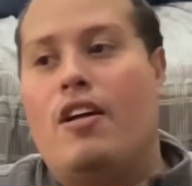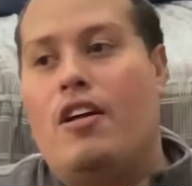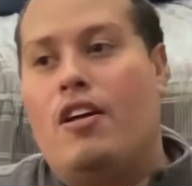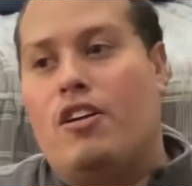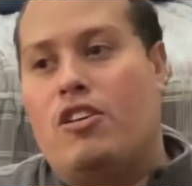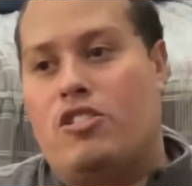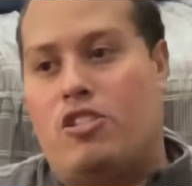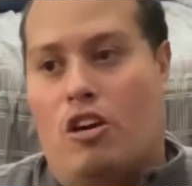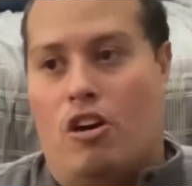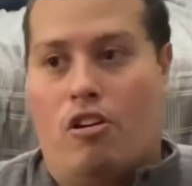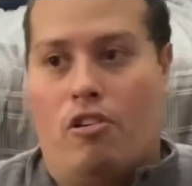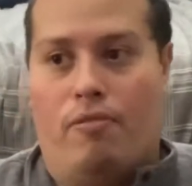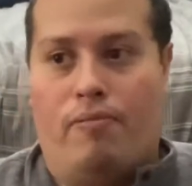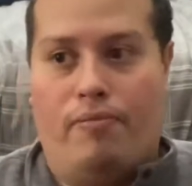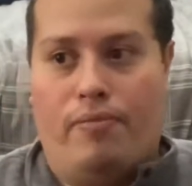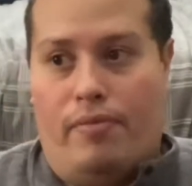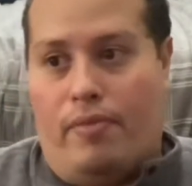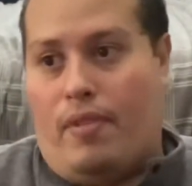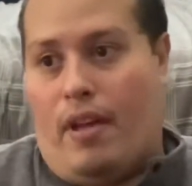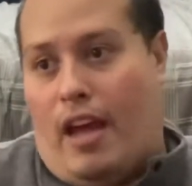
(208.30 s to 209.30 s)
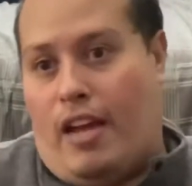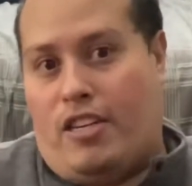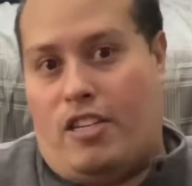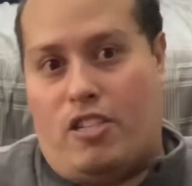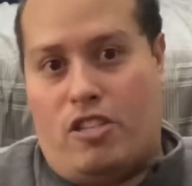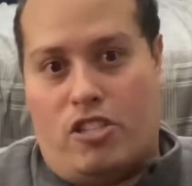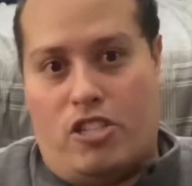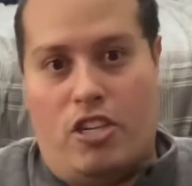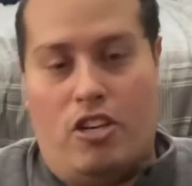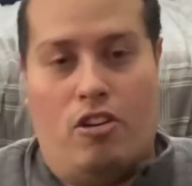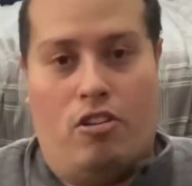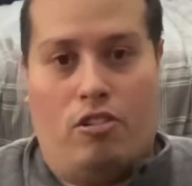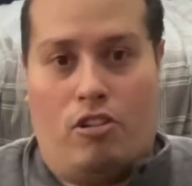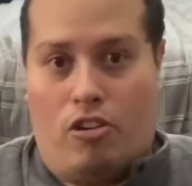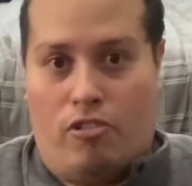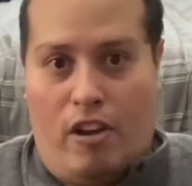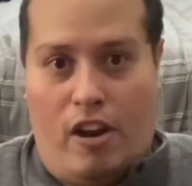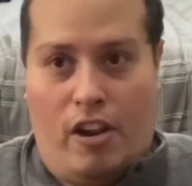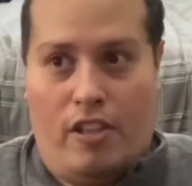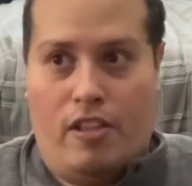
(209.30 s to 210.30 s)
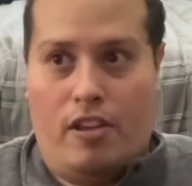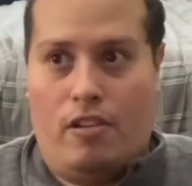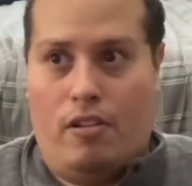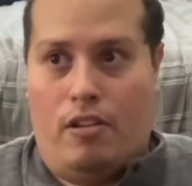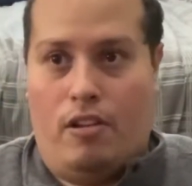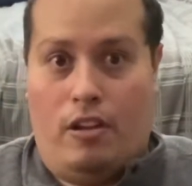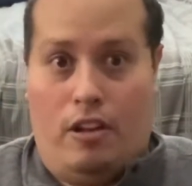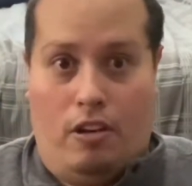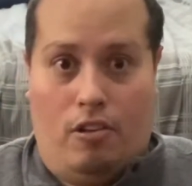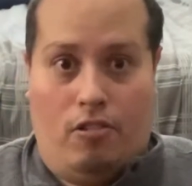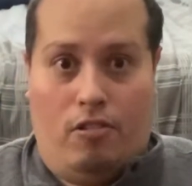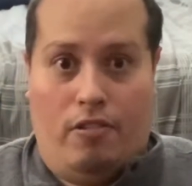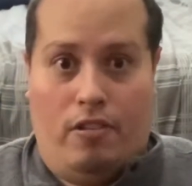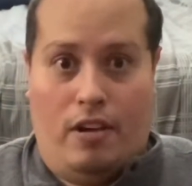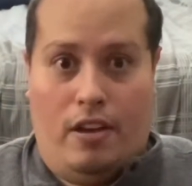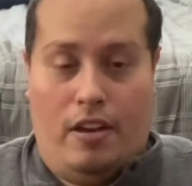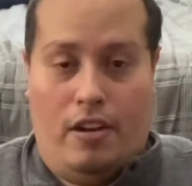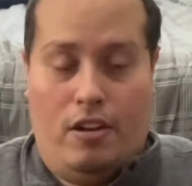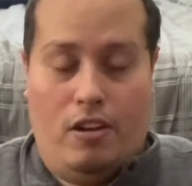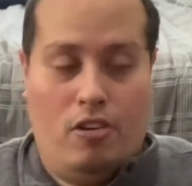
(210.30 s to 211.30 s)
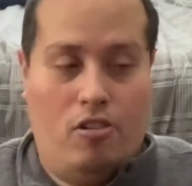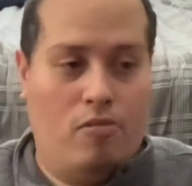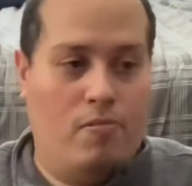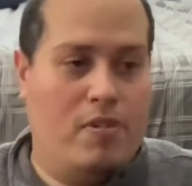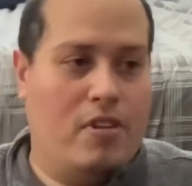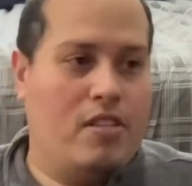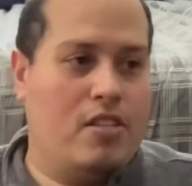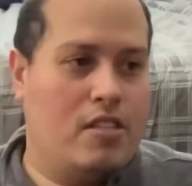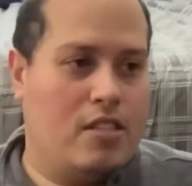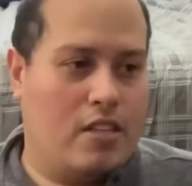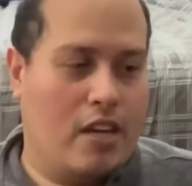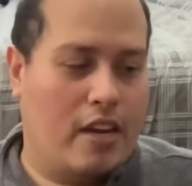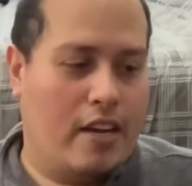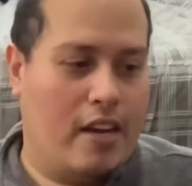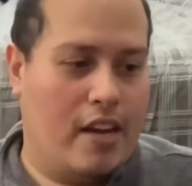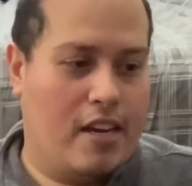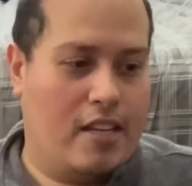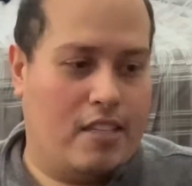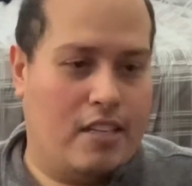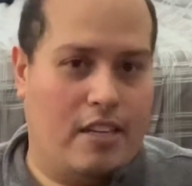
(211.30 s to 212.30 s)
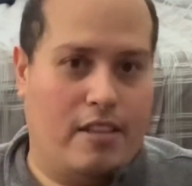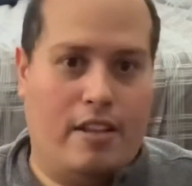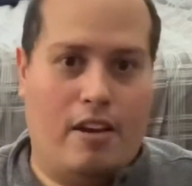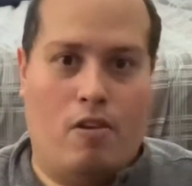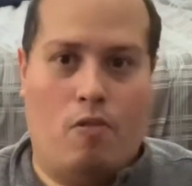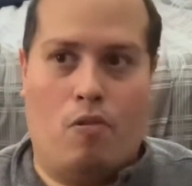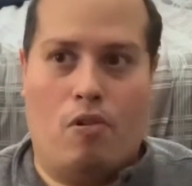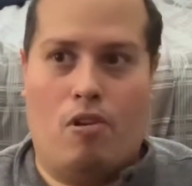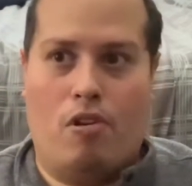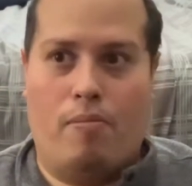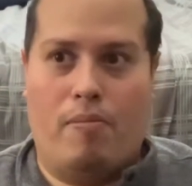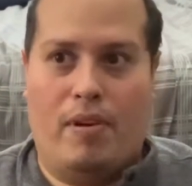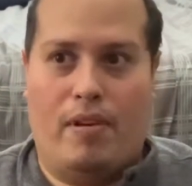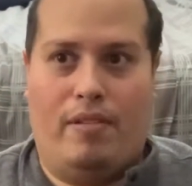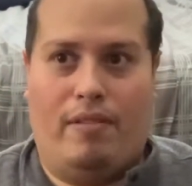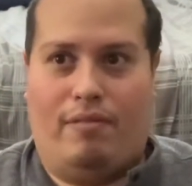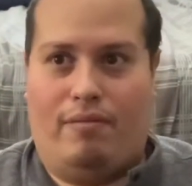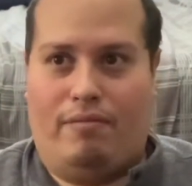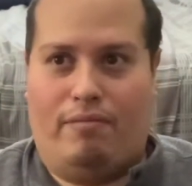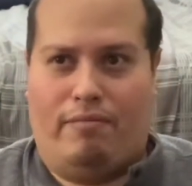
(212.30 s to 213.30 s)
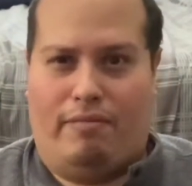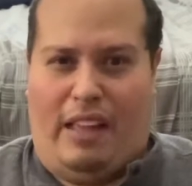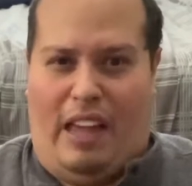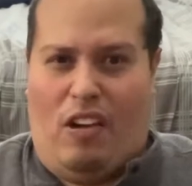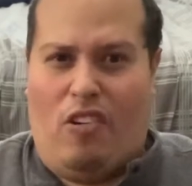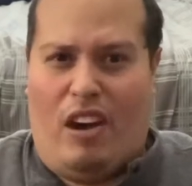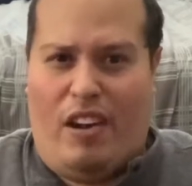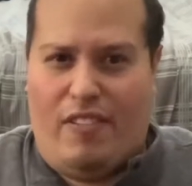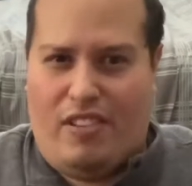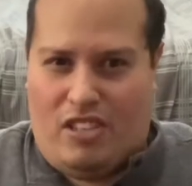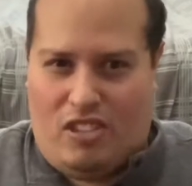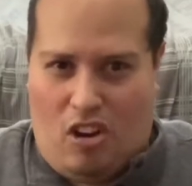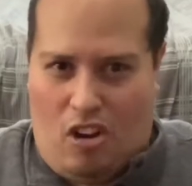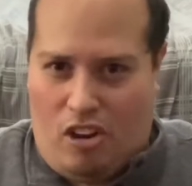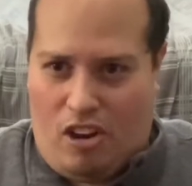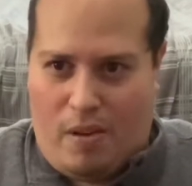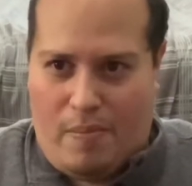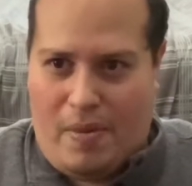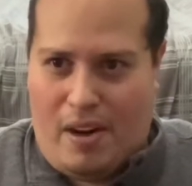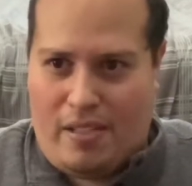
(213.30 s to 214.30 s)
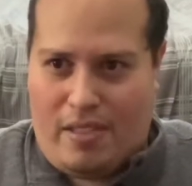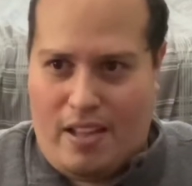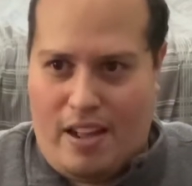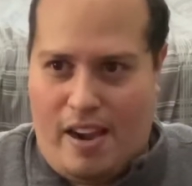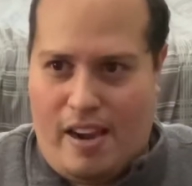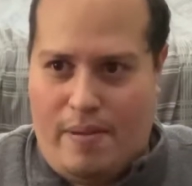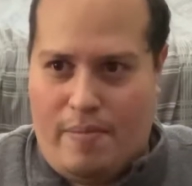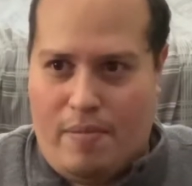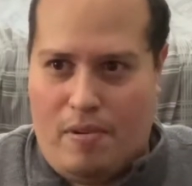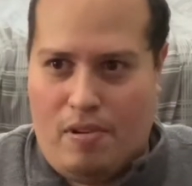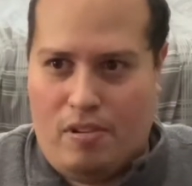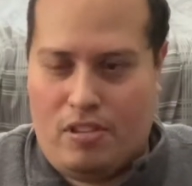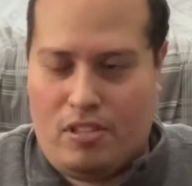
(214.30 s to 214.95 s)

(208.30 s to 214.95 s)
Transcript: So Agents of Shield created the you know Inhumans, I guess, in their world, but they don't even talk about that anymore.